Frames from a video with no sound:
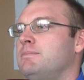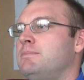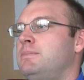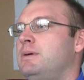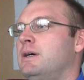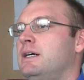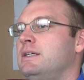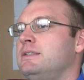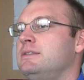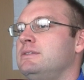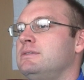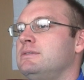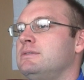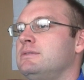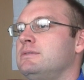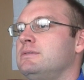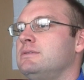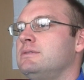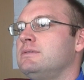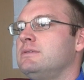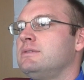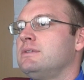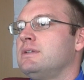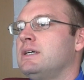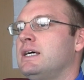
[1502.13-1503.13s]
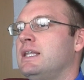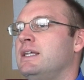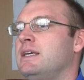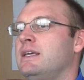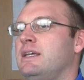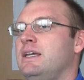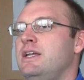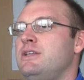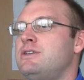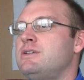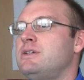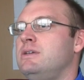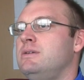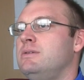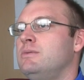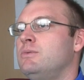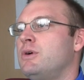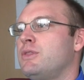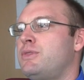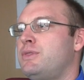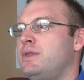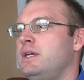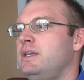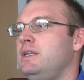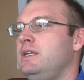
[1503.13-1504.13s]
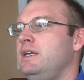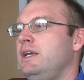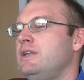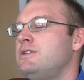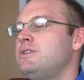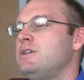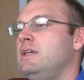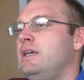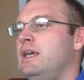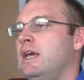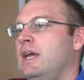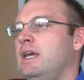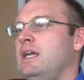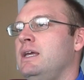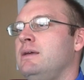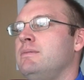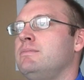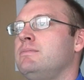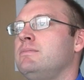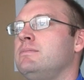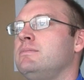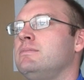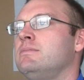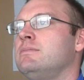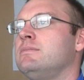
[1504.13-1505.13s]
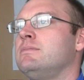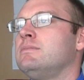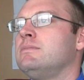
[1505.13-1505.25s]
But I think within each game